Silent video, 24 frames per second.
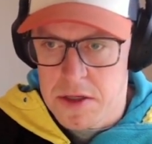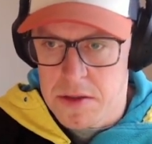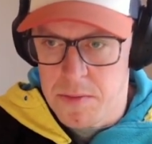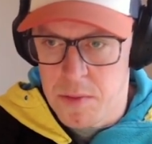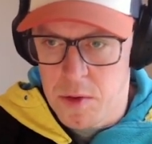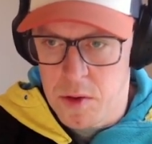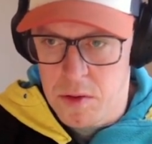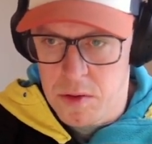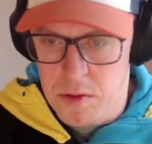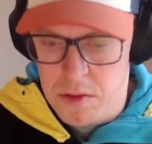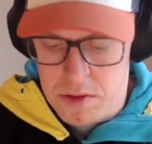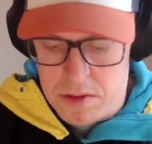
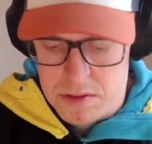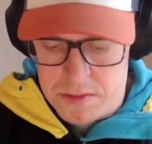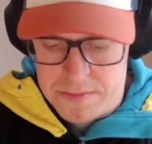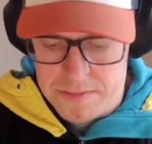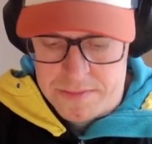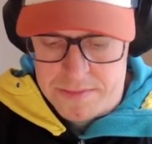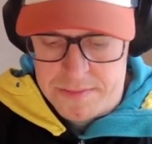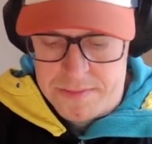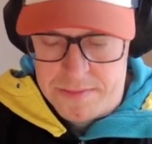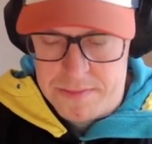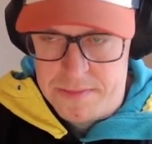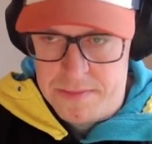small
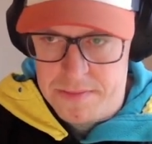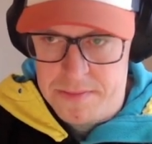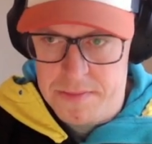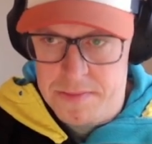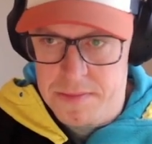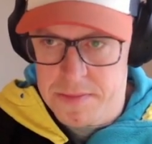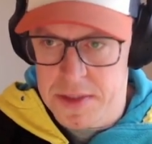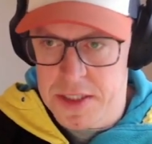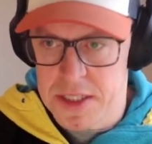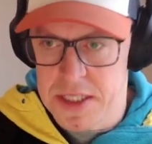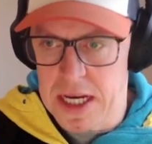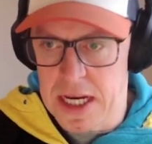
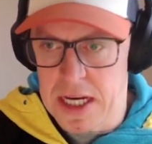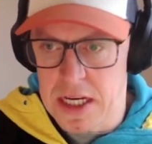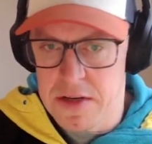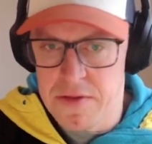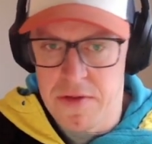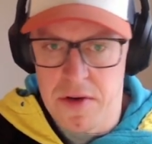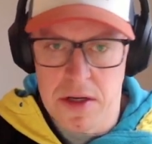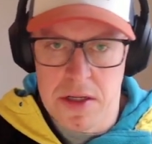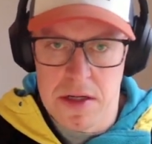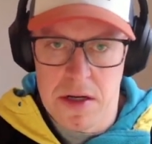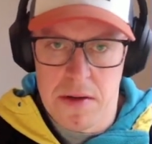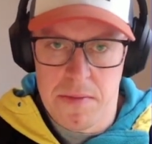
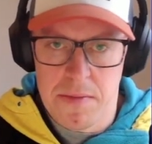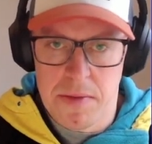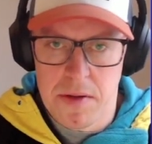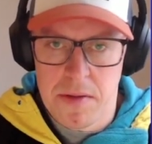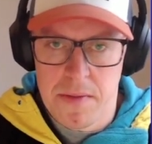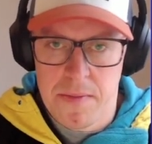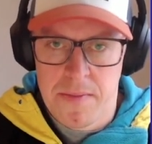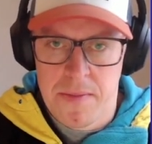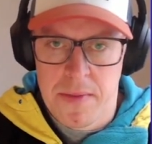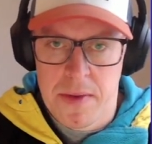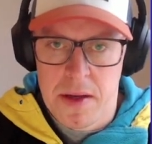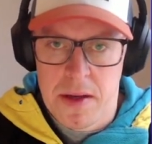6, for
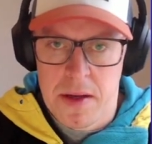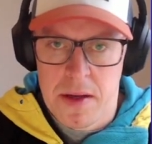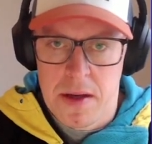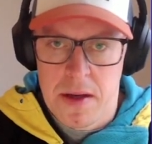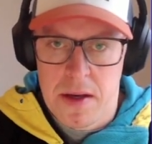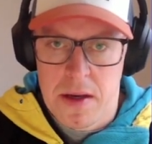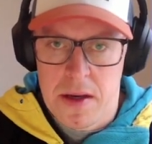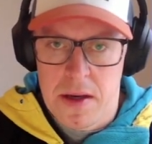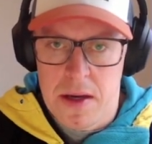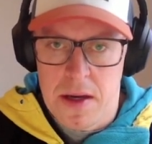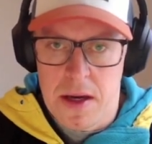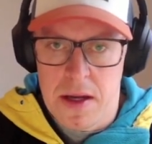example,
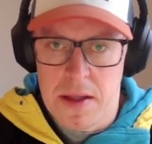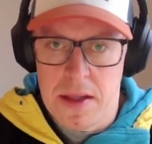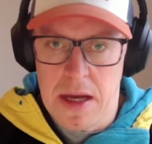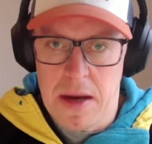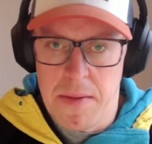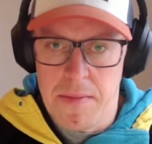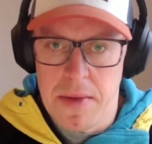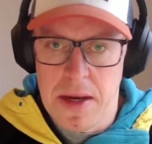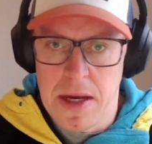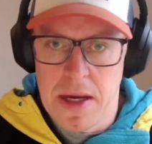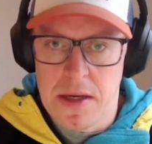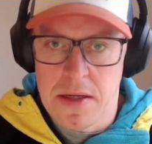and
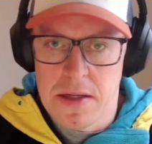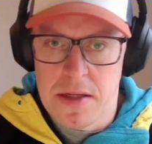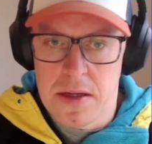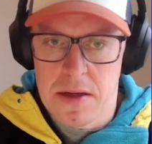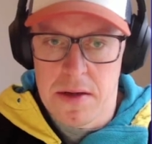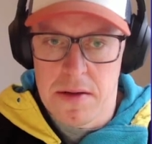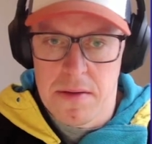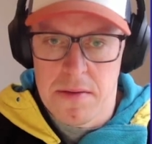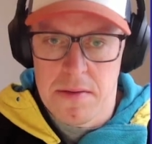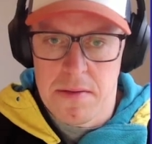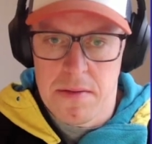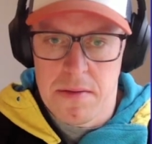that means
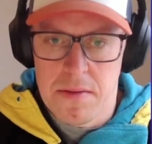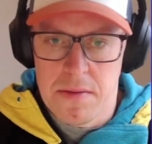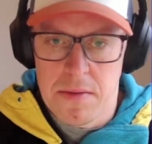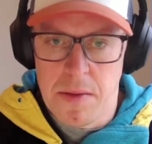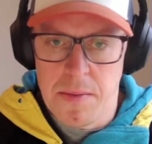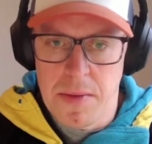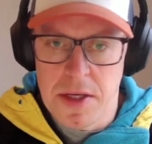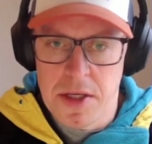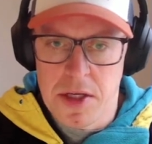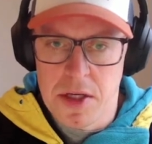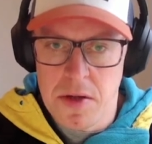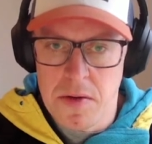that
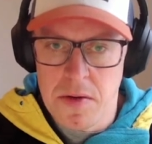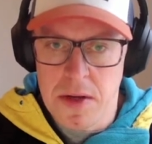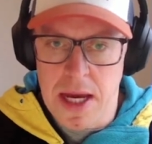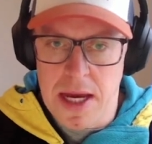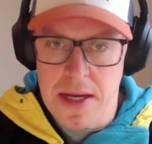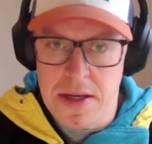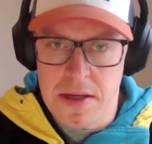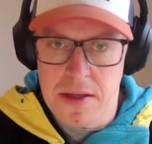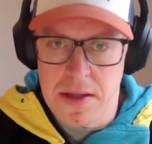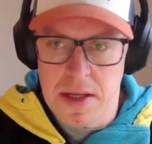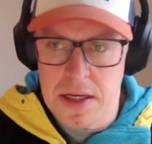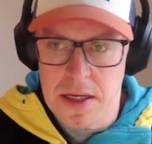when we do
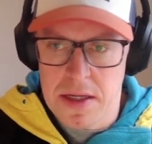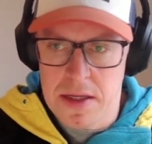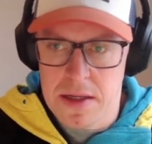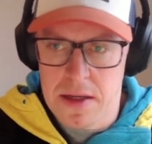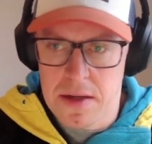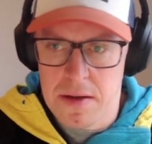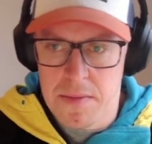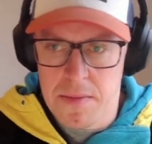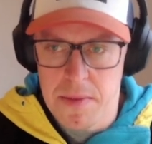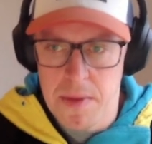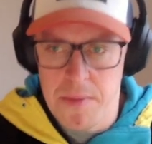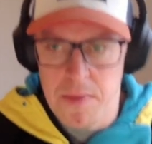get to
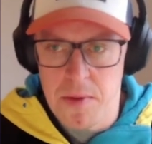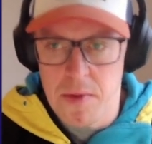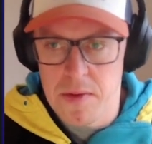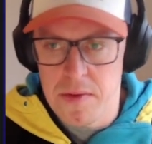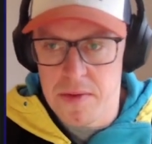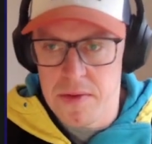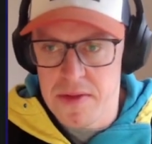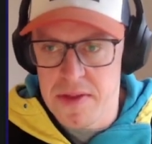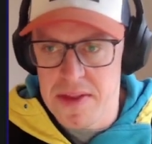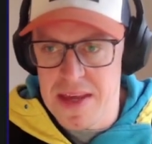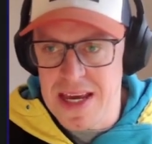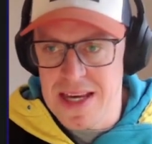this
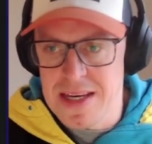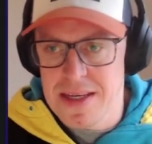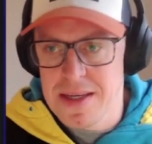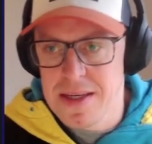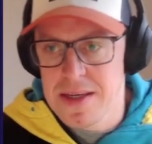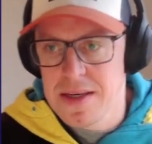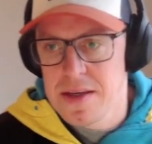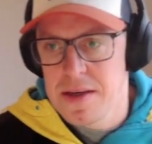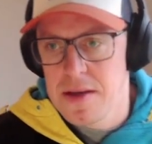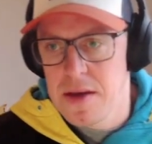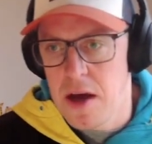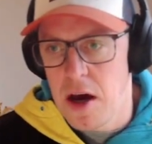point,
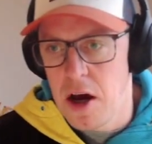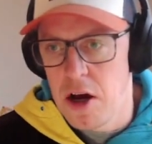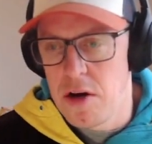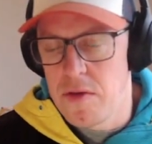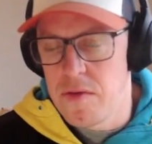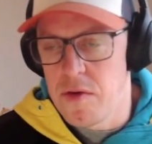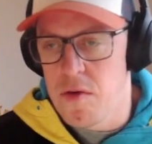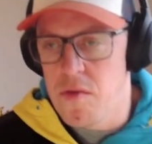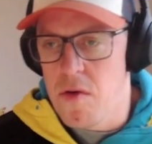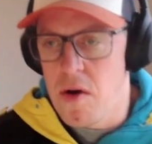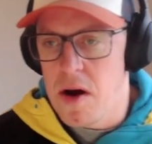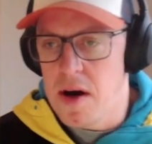this
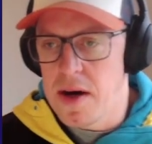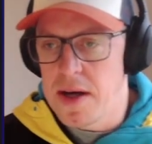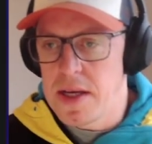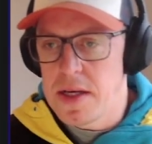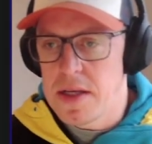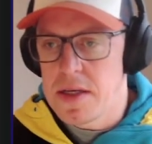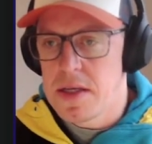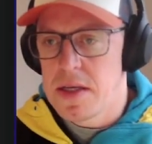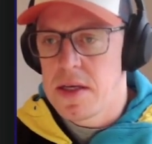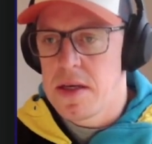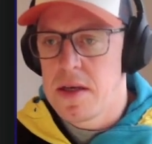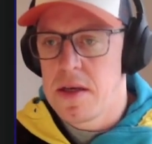
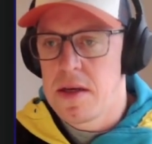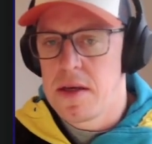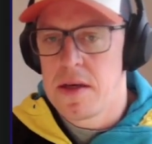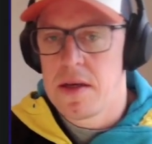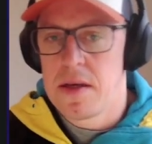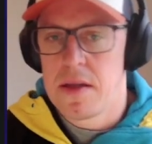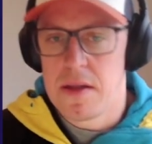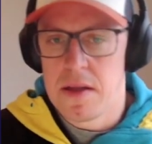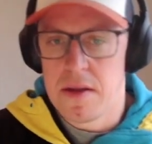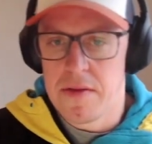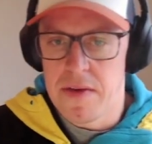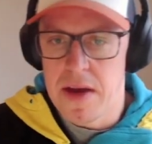overrides
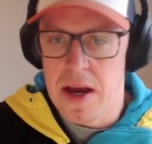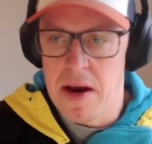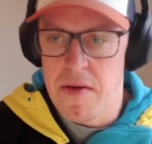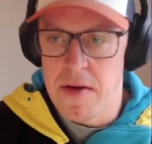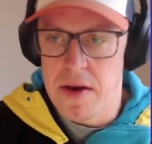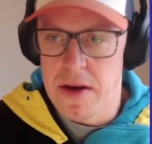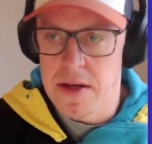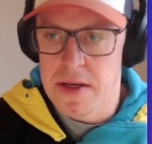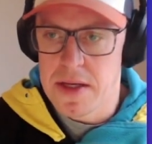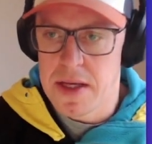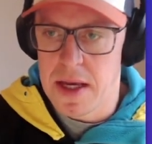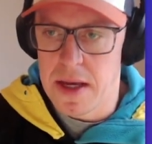the
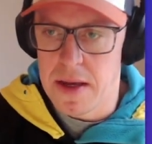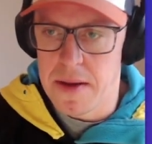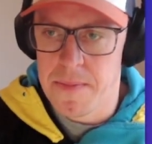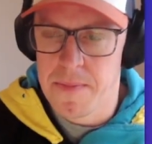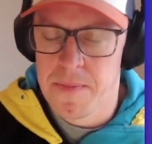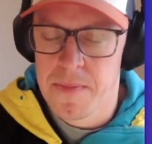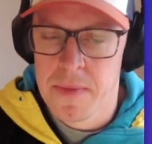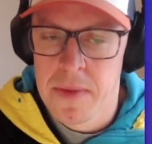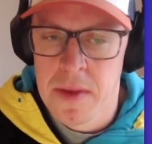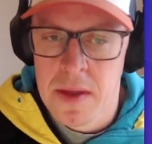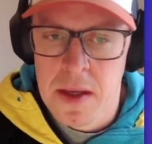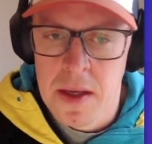variant
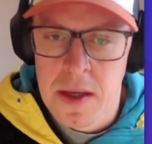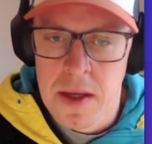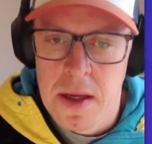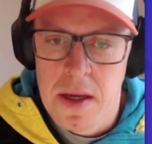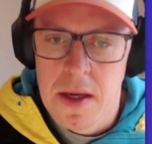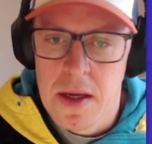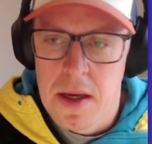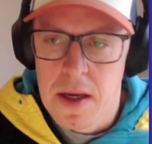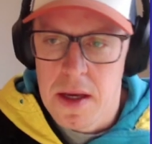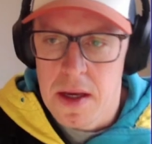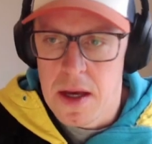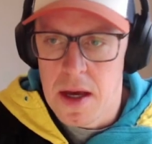here.
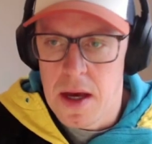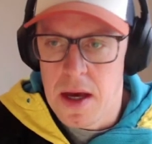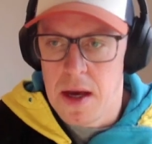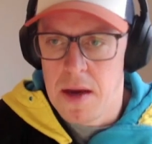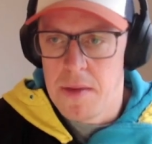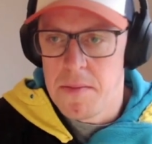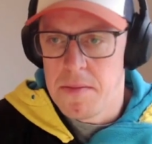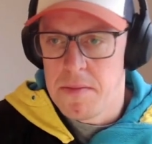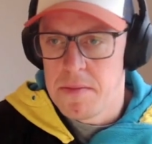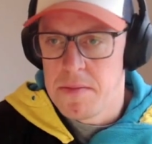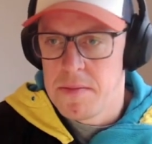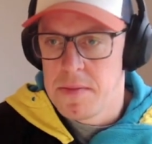
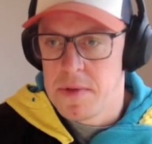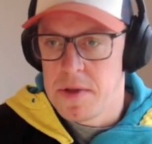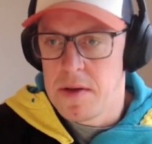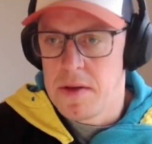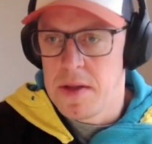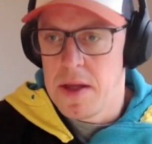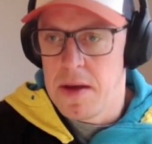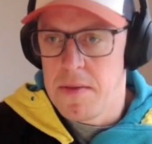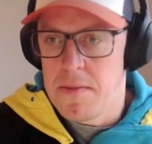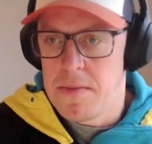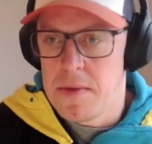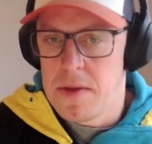
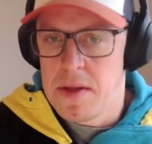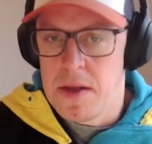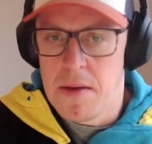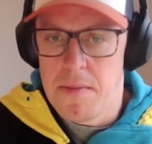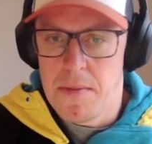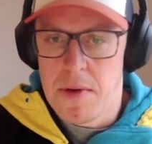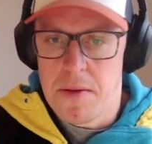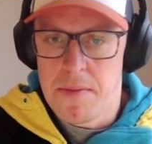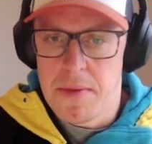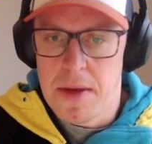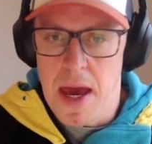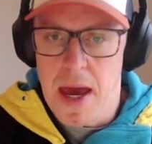So
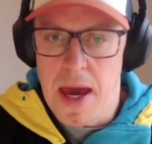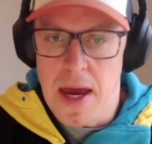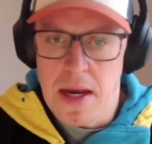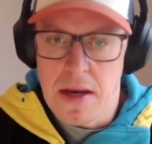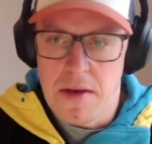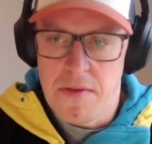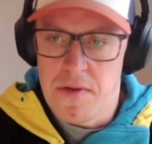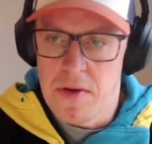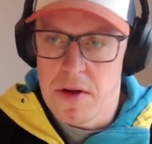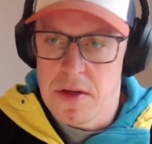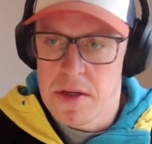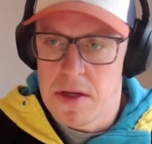that might be
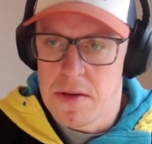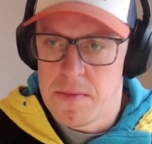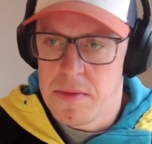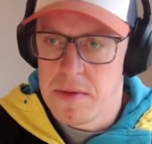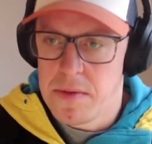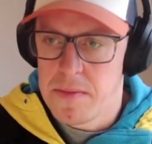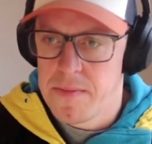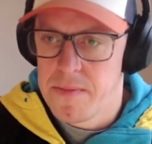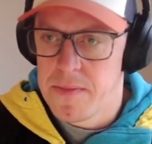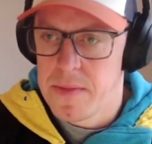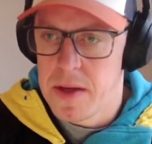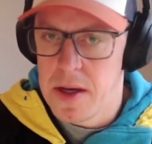8, for
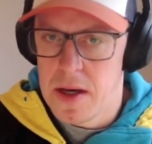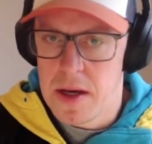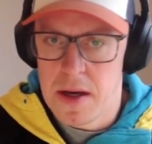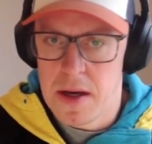example.